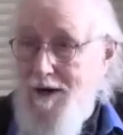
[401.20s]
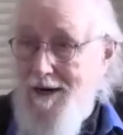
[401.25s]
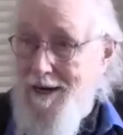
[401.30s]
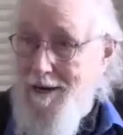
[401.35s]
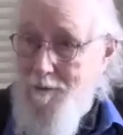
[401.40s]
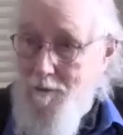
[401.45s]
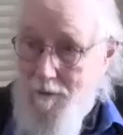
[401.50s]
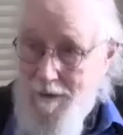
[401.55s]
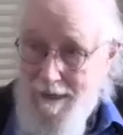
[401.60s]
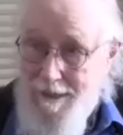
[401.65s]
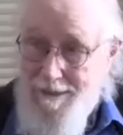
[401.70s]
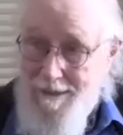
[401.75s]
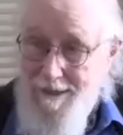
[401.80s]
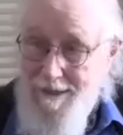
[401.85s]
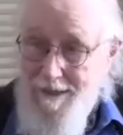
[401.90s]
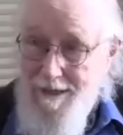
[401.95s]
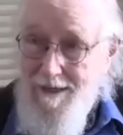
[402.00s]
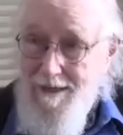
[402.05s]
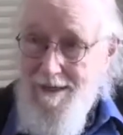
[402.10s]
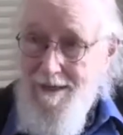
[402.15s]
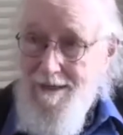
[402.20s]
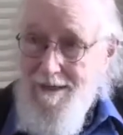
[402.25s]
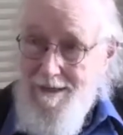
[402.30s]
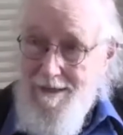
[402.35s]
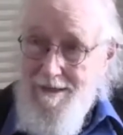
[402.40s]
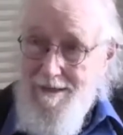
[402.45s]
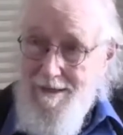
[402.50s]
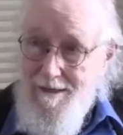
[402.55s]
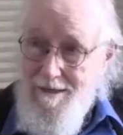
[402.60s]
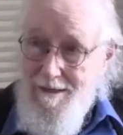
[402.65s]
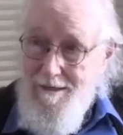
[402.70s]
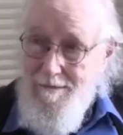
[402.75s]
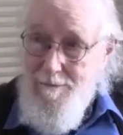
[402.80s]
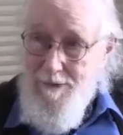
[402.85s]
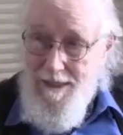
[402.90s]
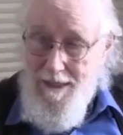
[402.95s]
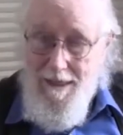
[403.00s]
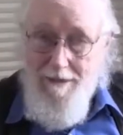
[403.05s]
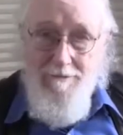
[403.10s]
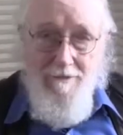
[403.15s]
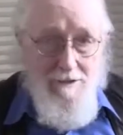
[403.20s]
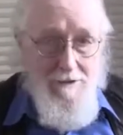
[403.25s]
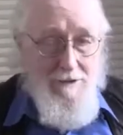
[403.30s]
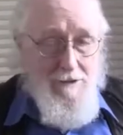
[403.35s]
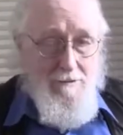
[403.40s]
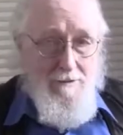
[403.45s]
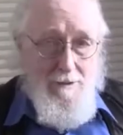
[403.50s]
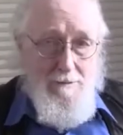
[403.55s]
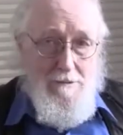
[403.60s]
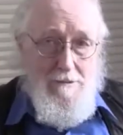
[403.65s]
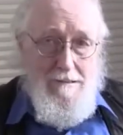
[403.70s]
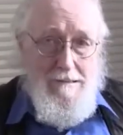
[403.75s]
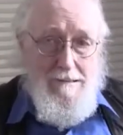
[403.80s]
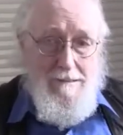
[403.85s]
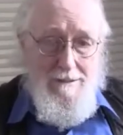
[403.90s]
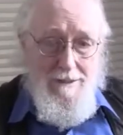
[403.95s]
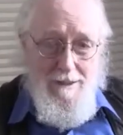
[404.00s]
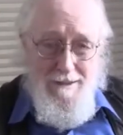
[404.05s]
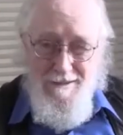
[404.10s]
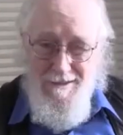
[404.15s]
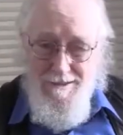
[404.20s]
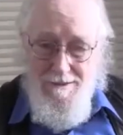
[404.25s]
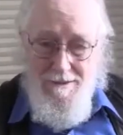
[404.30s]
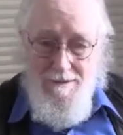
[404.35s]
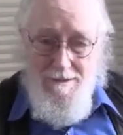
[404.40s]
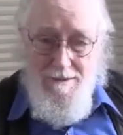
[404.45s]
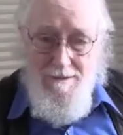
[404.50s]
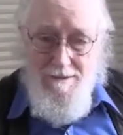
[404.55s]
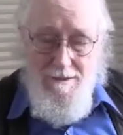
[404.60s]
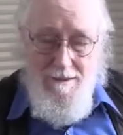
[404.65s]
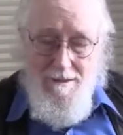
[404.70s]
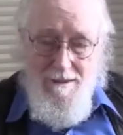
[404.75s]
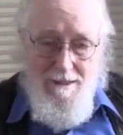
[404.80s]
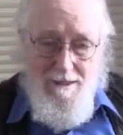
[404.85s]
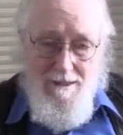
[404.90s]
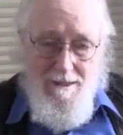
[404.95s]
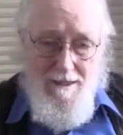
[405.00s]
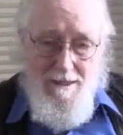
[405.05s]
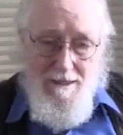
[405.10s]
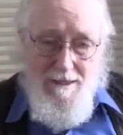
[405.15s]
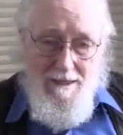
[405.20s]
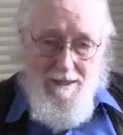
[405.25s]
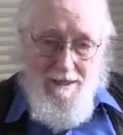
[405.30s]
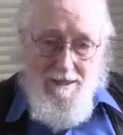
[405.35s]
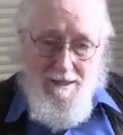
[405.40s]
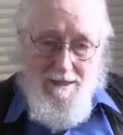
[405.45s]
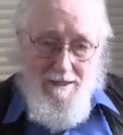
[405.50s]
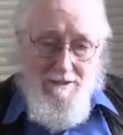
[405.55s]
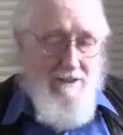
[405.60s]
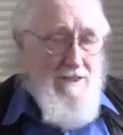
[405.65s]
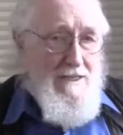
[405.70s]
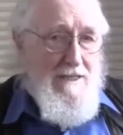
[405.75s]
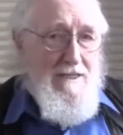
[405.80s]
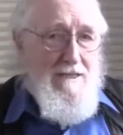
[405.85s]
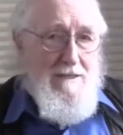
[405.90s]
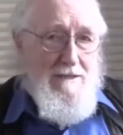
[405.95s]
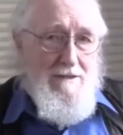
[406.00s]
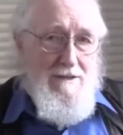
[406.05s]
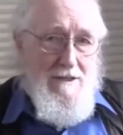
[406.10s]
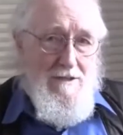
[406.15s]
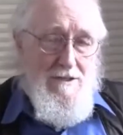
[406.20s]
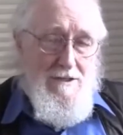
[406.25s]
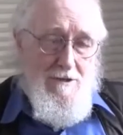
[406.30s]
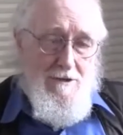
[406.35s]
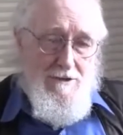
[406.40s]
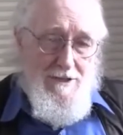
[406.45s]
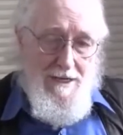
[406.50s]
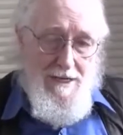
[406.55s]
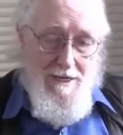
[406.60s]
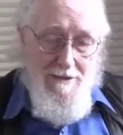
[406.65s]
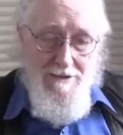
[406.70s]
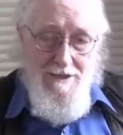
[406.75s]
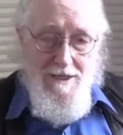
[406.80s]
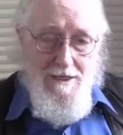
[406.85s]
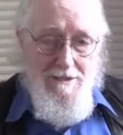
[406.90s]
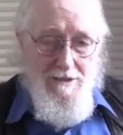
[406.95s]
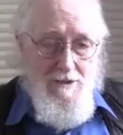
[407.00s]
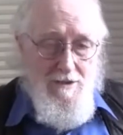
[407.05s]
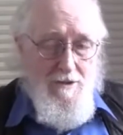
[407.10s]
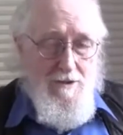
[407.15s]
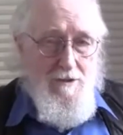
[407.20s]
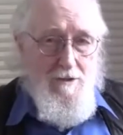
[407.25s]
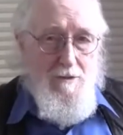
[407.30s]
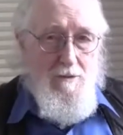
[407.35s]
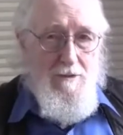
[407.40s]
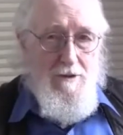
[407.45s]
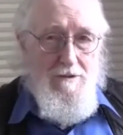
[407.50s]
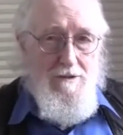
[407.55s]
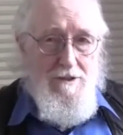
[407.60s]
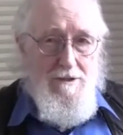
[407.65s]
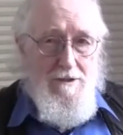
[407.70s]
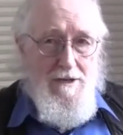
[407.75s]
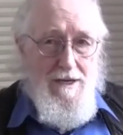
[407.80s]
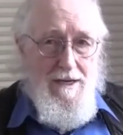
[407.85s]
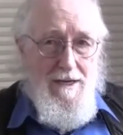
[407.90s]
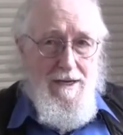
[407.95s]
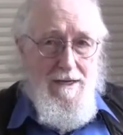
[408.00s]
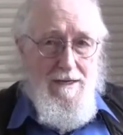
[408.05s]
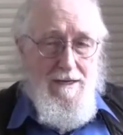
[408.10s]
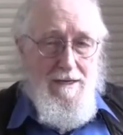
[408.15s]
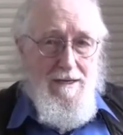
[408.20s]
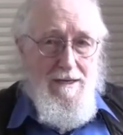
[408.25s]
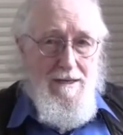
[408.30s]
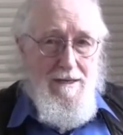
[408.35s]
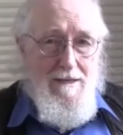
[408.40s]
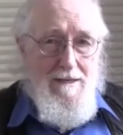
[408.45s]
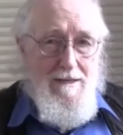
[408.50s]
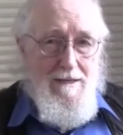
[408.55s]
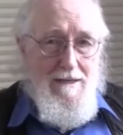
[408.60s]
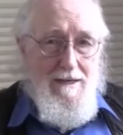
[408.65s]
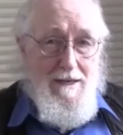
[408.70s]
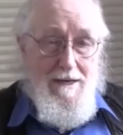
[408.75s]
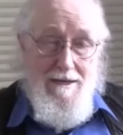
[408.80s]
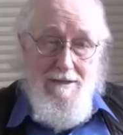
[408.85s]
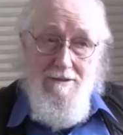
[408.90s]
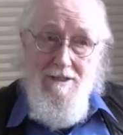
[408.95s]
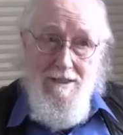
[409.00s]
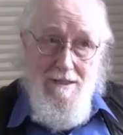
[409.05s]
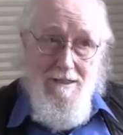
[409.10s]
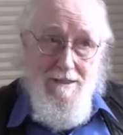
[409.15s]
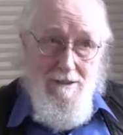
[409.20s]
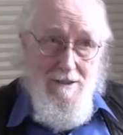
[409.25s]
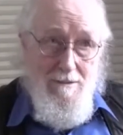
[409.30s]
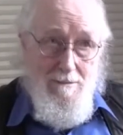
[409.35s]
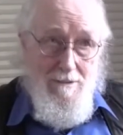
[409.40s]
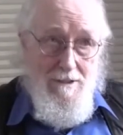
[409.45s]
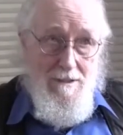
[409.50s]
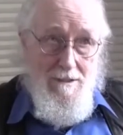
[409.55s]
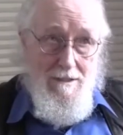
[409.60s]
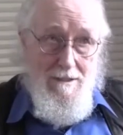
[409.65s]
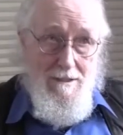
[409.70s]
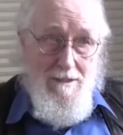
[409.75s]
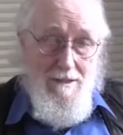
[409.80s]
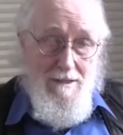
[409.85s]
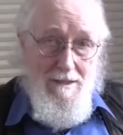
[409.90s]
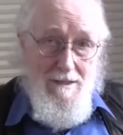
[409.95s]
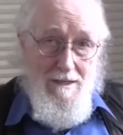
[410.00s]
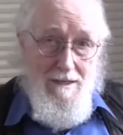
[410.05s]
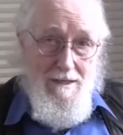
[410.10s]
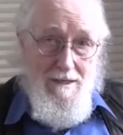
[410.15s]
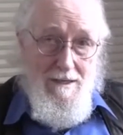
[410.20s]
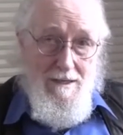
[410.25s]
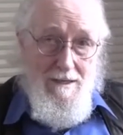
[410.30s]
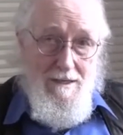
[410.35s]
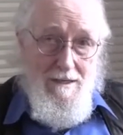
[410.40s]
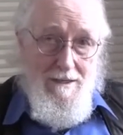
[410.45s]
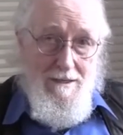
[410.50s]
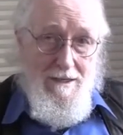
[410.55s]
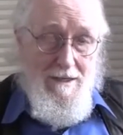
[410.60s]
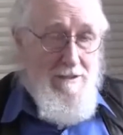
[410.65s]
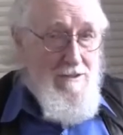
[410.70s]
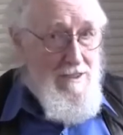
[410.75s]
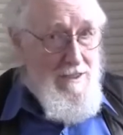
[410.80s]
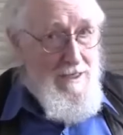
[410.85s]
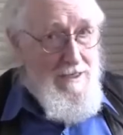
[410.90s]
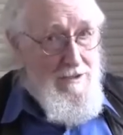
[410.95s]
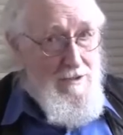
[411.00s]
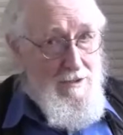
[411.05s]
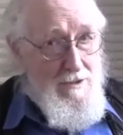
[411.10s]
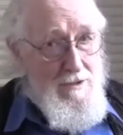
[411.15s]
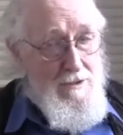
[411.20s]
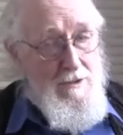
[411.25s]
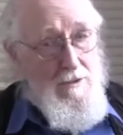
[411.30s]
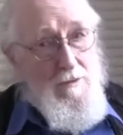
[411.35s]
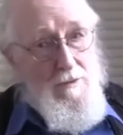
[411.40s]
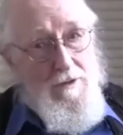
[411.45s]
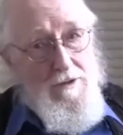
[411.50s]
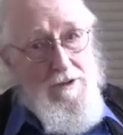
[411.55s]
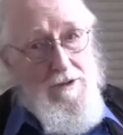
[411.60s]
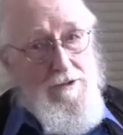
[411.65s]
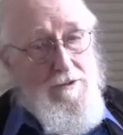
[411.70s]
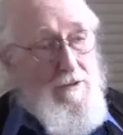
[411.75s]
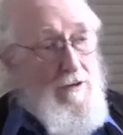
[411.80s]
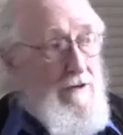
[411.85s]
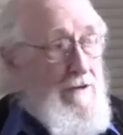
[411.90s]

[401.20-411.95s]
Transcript: what I want. Behavior description is, is key to this. So the outside circle works on that, and it's a discipline. The inside circle works